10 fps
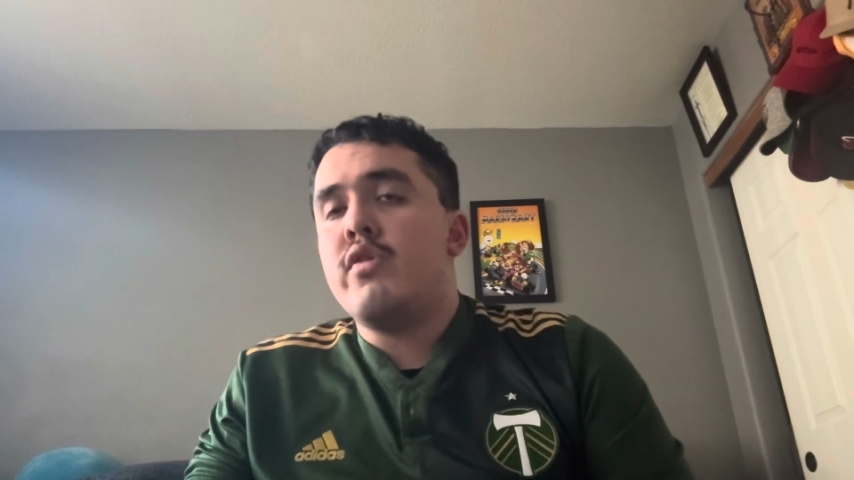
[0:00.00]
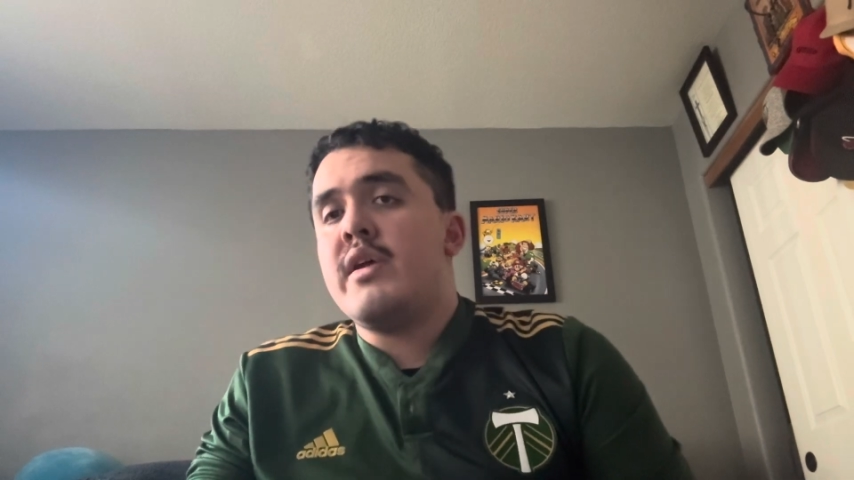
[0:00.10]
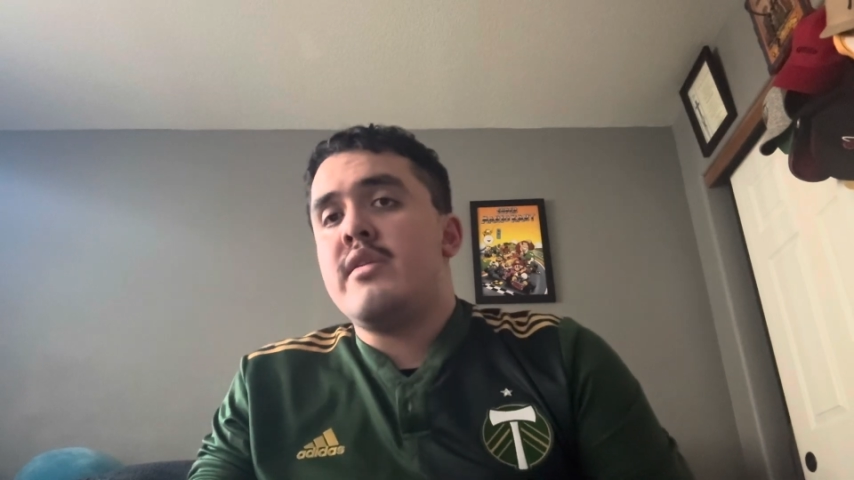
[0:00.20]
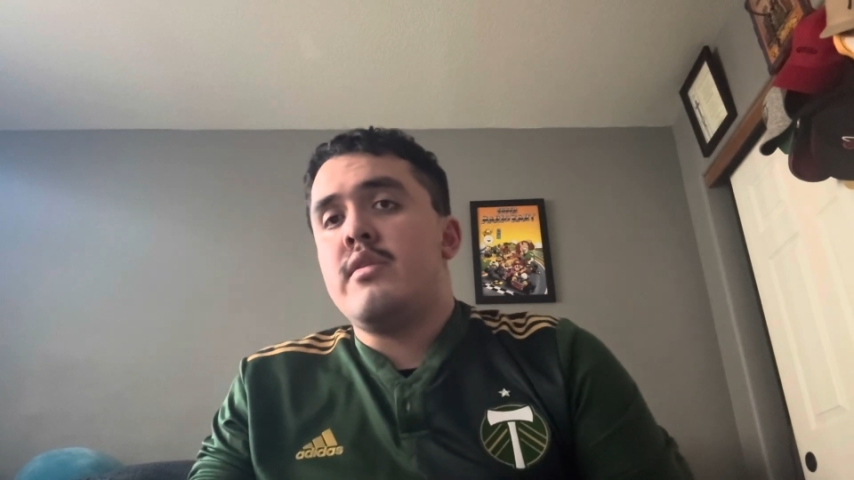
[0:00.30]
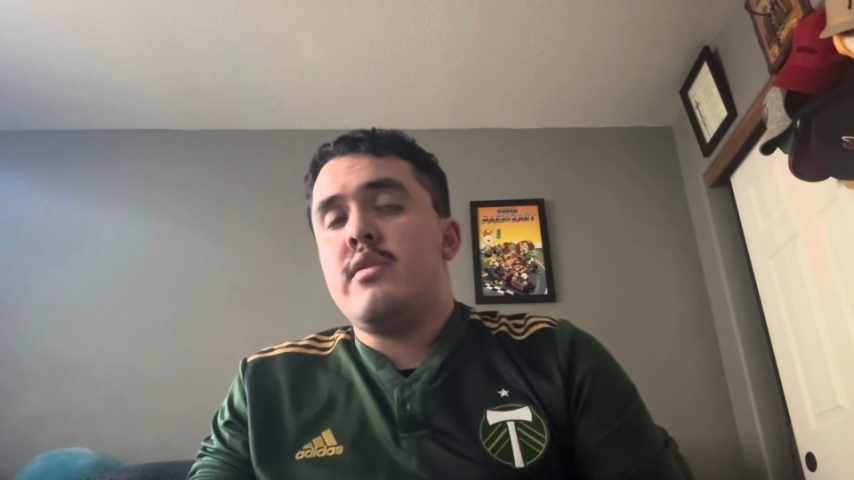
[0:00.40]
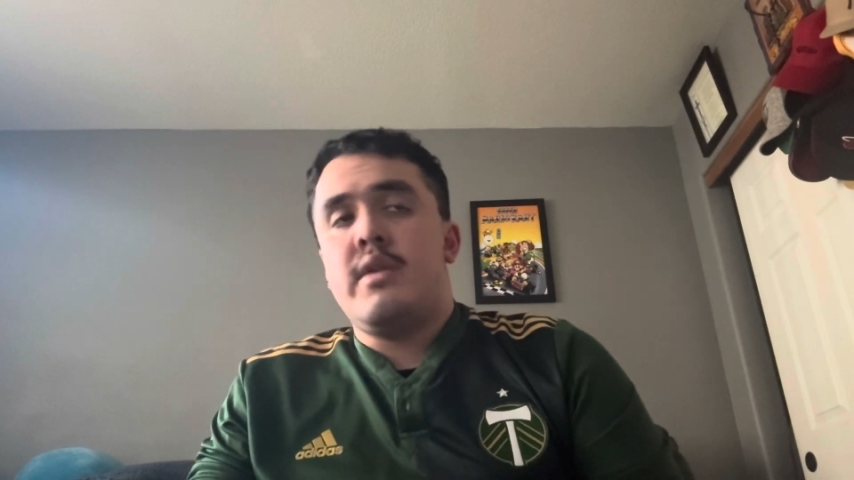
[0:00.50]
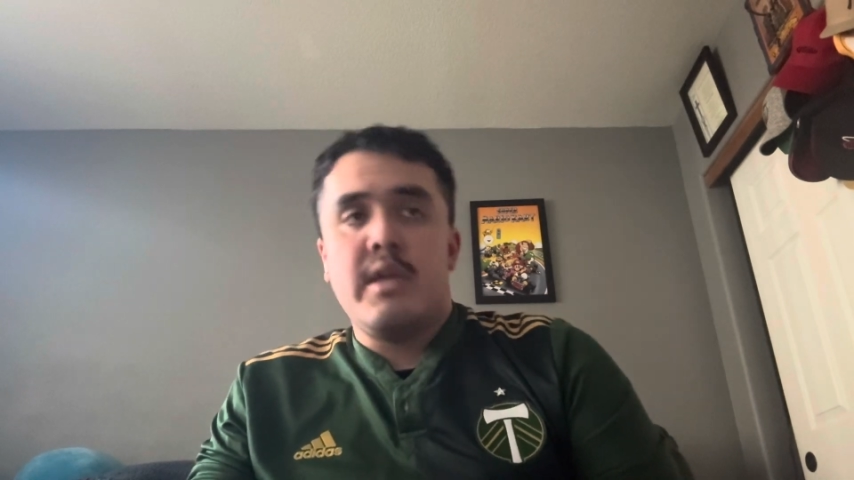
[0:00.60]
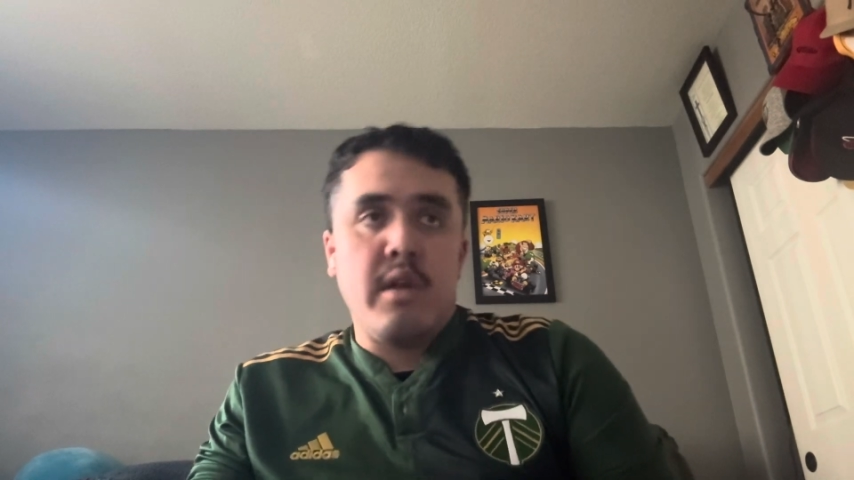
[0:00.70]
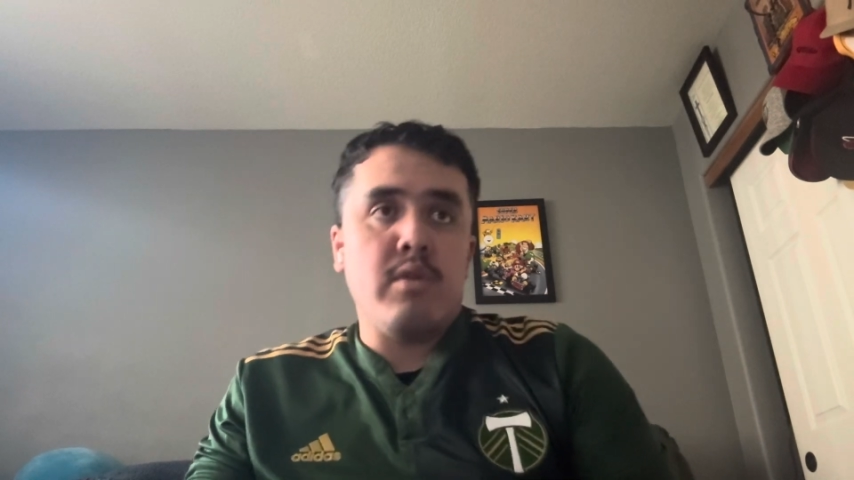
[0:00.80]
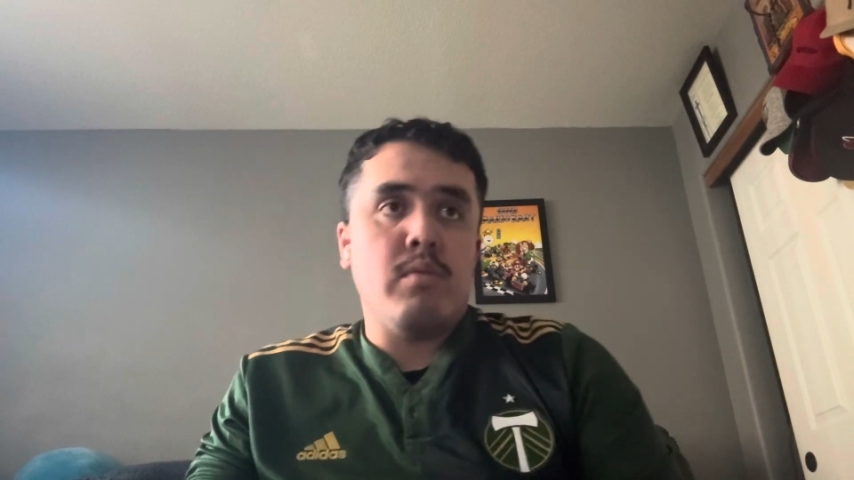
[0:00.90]
than the
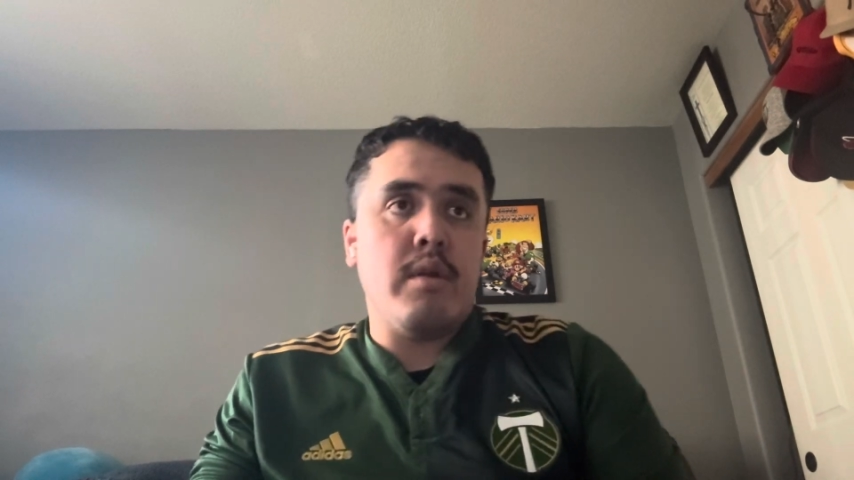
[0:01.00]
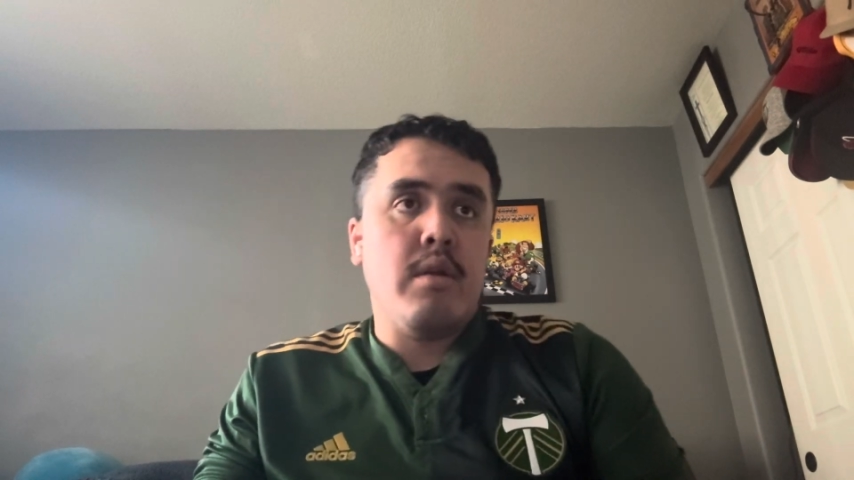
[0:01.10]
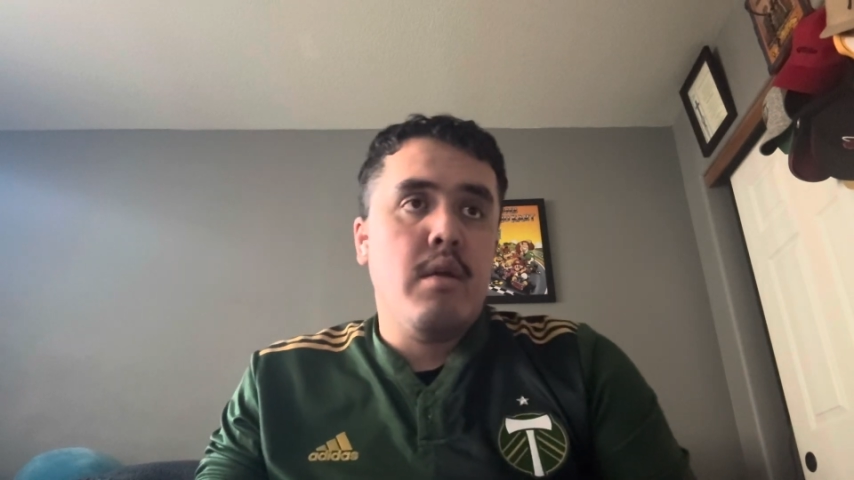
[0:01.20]
other one.